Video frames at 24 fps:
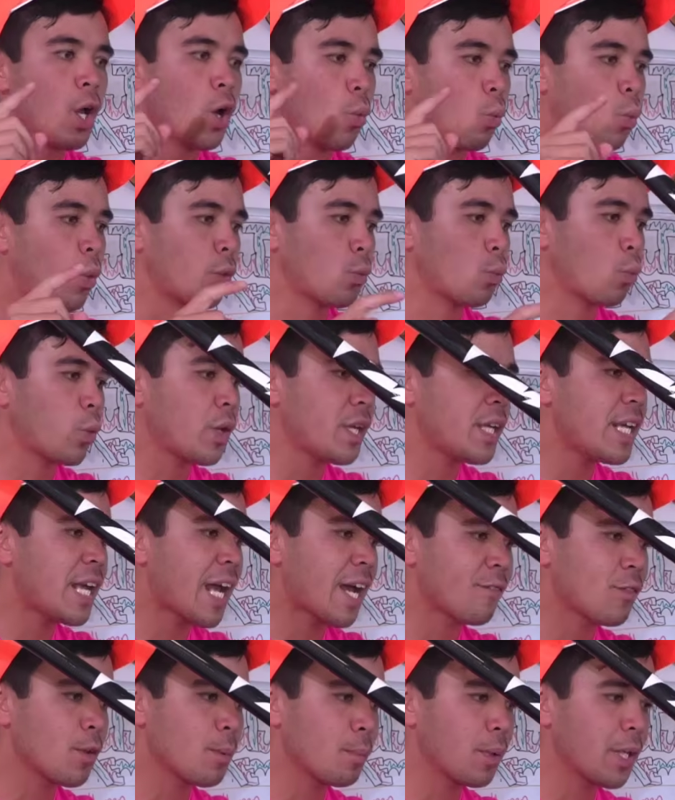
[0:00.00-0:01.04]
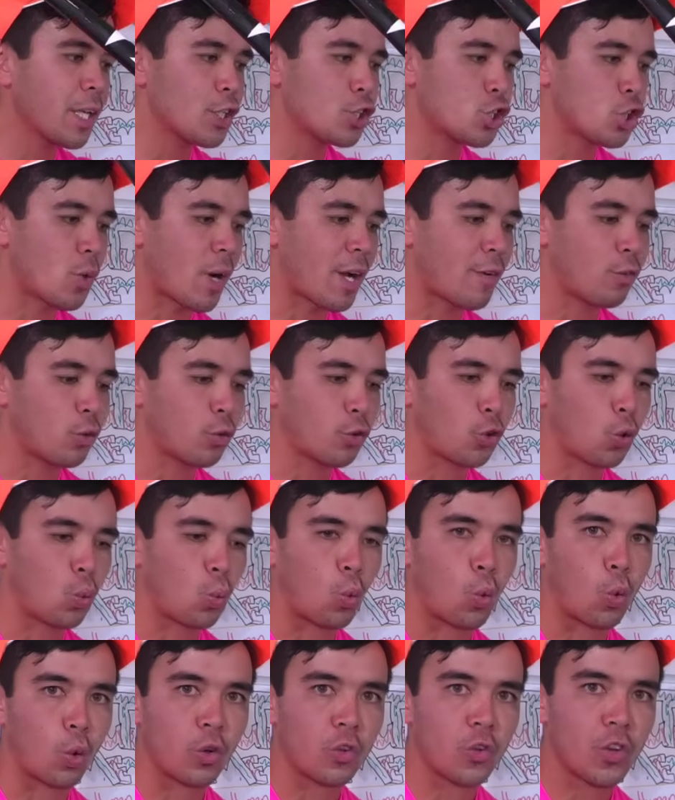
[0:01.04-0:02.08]
When we have the blade travel
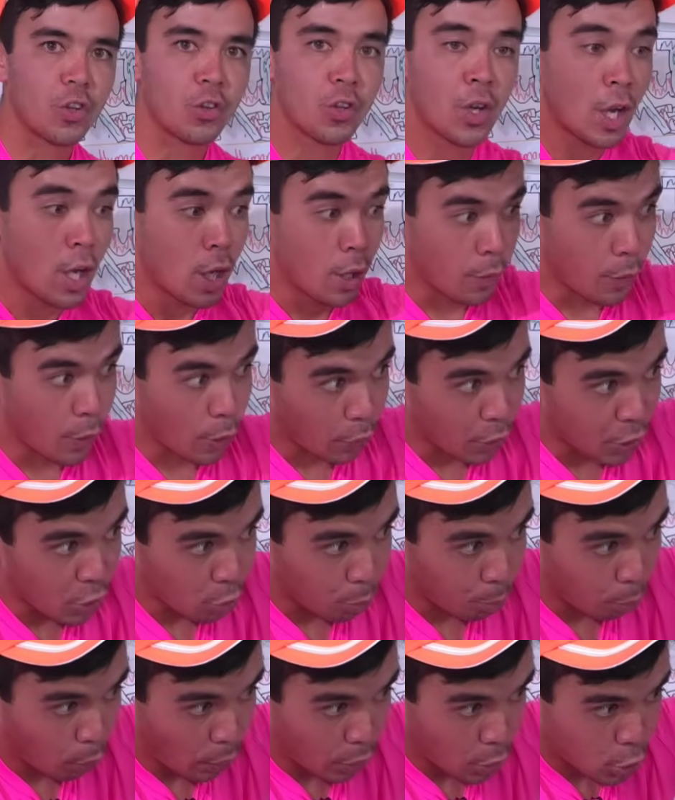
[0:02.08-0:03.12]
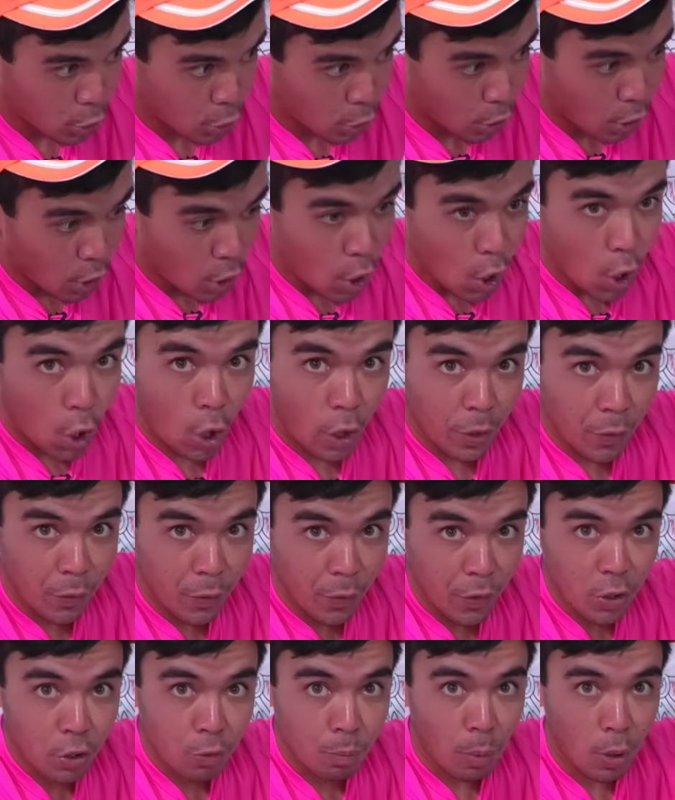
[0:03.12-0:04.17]
towards us, there is pressure on
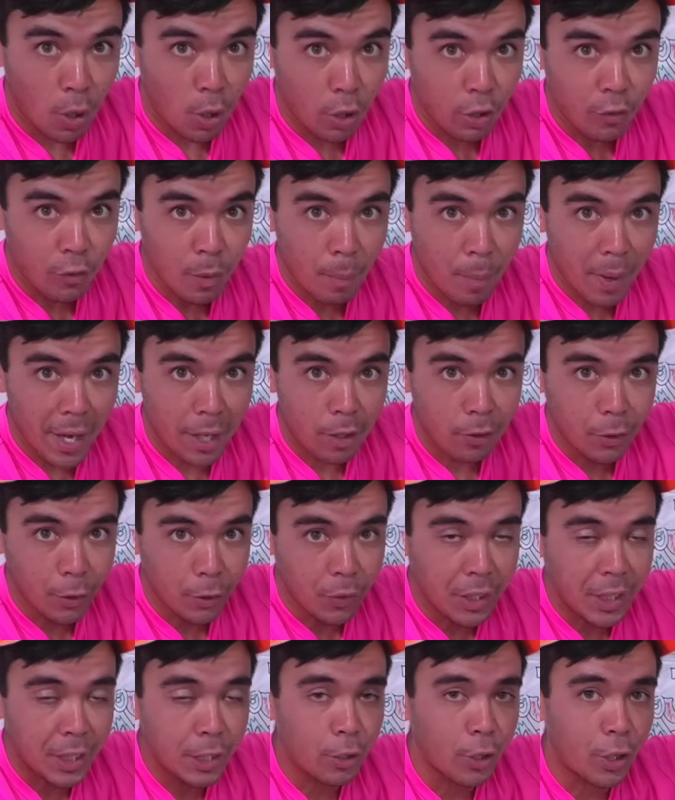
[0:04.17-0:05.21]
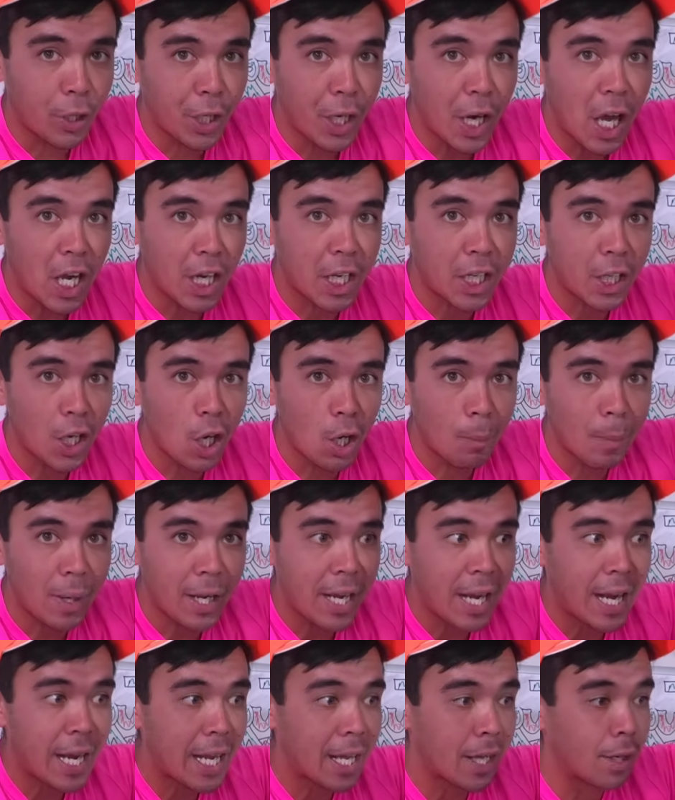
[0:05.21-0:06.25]
this part of the paddle. You can hear it knocking on my
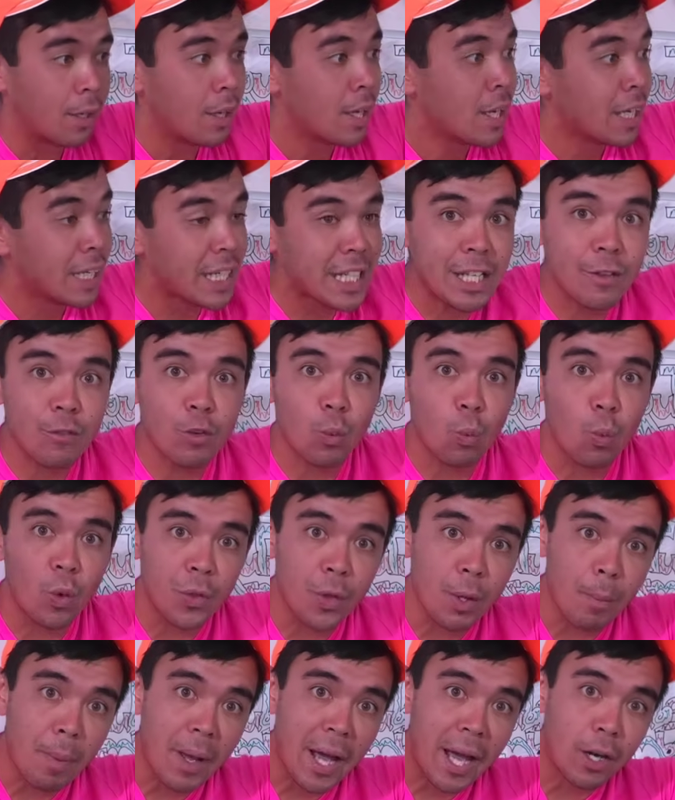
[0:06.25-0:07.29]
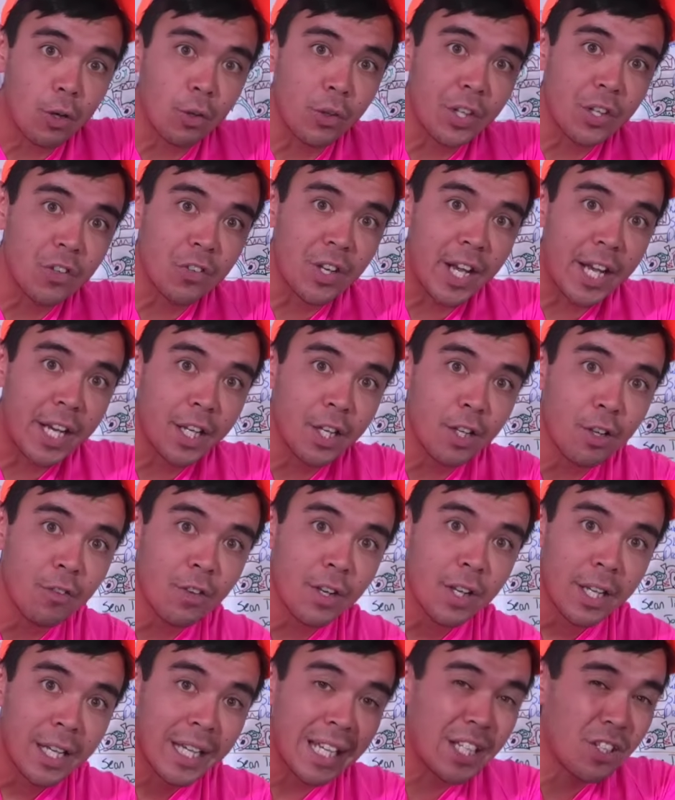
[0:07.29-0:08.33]
hand. Even when the paddle is negative,
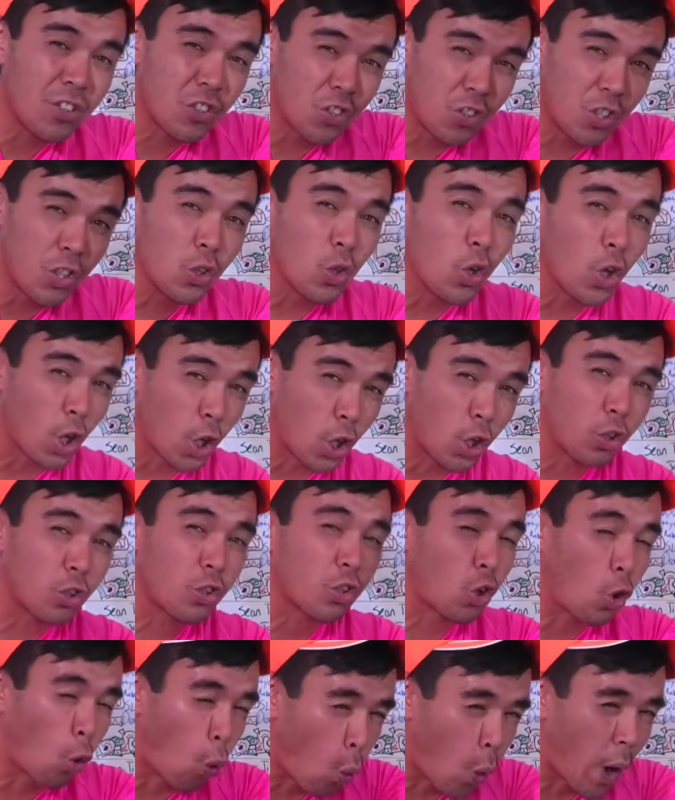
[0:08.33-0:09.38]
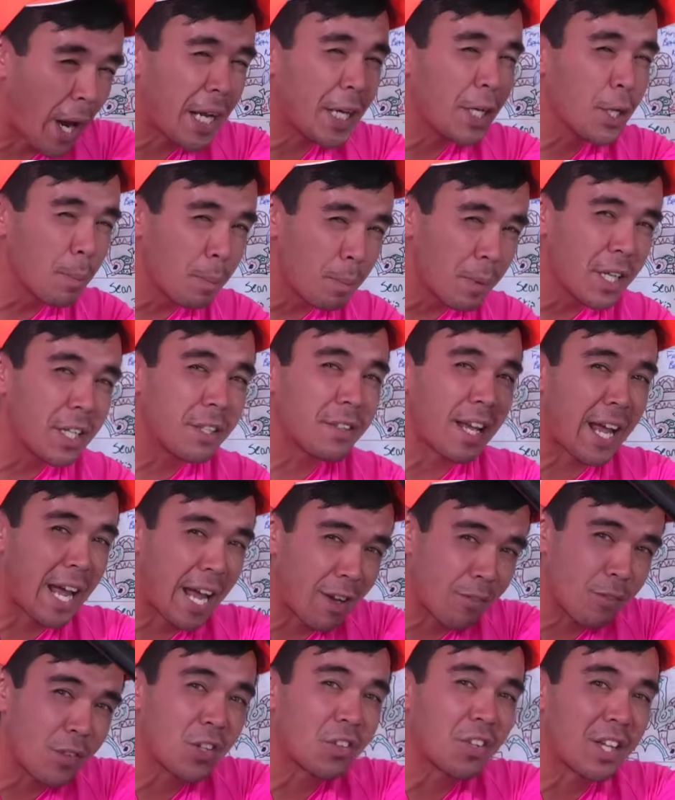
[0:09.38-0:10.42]
it still hurts quite a bit to
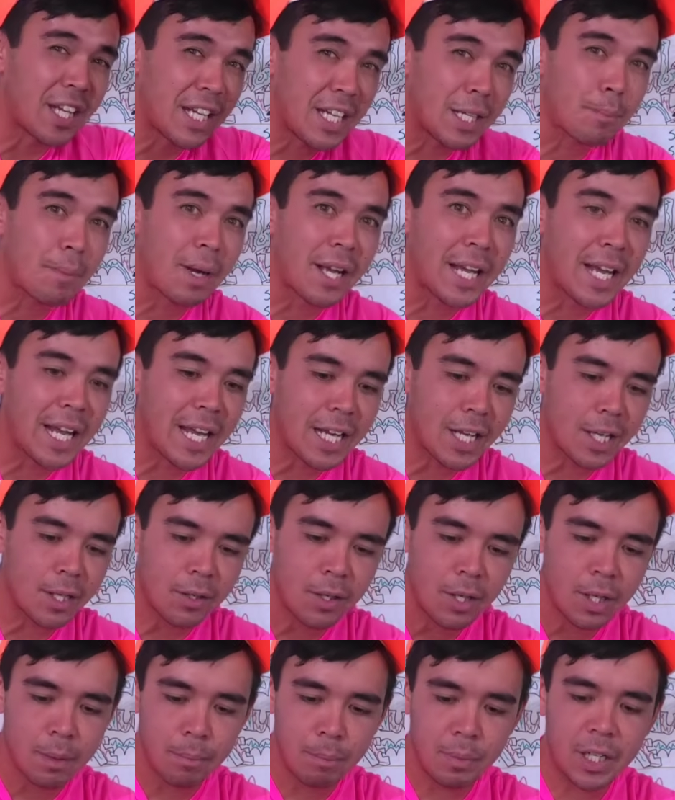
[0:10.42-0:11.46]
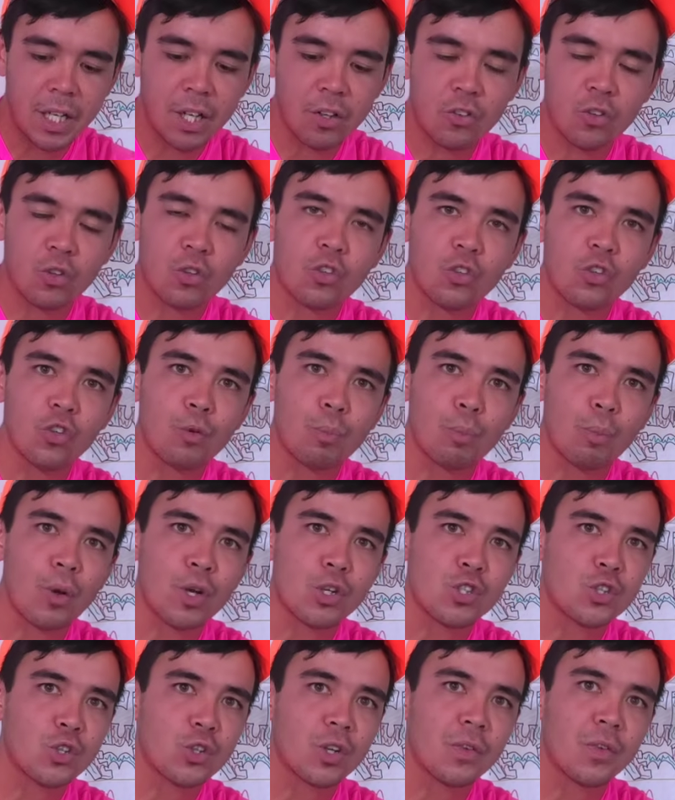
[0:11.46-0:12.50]
have this hitting my hand because there's still
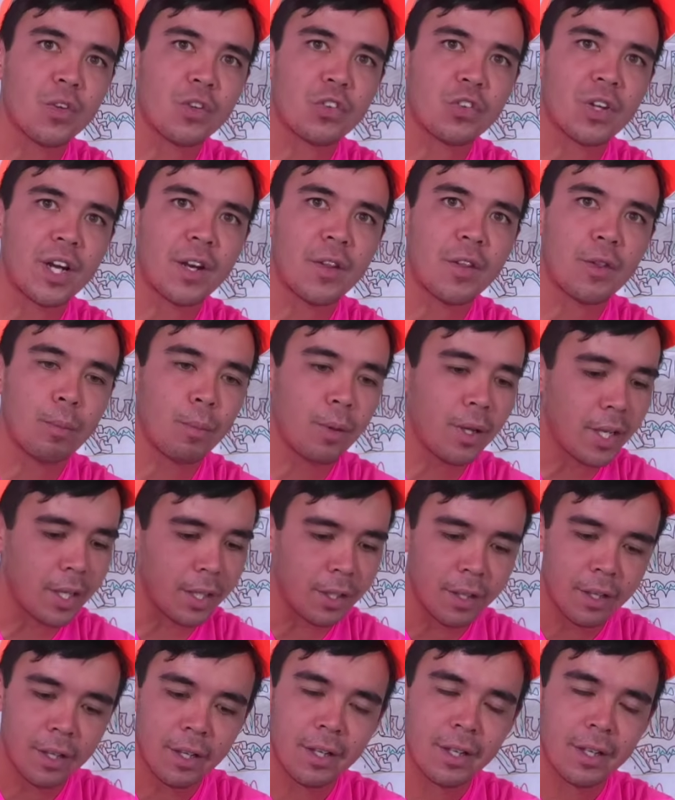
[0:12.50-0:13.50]
pressure on this side of the blade.